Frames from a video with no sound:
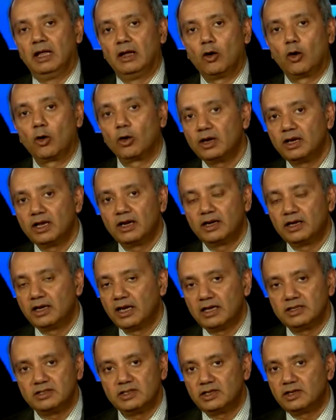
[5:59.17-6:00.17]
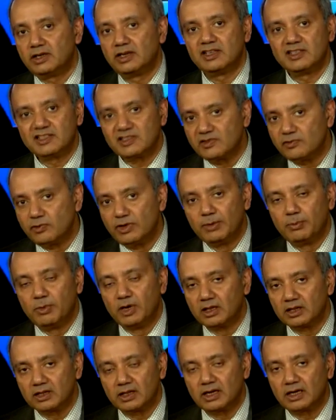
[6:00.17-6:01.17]
ordinary Nigerians
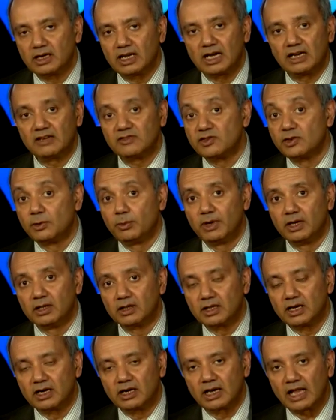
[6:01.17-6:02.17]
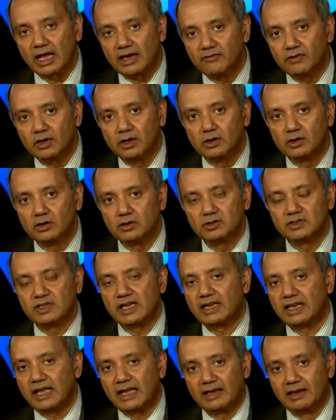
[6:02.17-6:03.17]
rebuild their lives, rebuild their livelihoods,
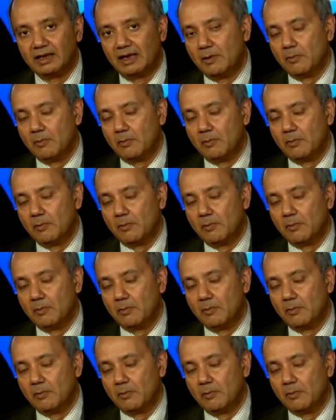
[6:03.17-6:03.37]
and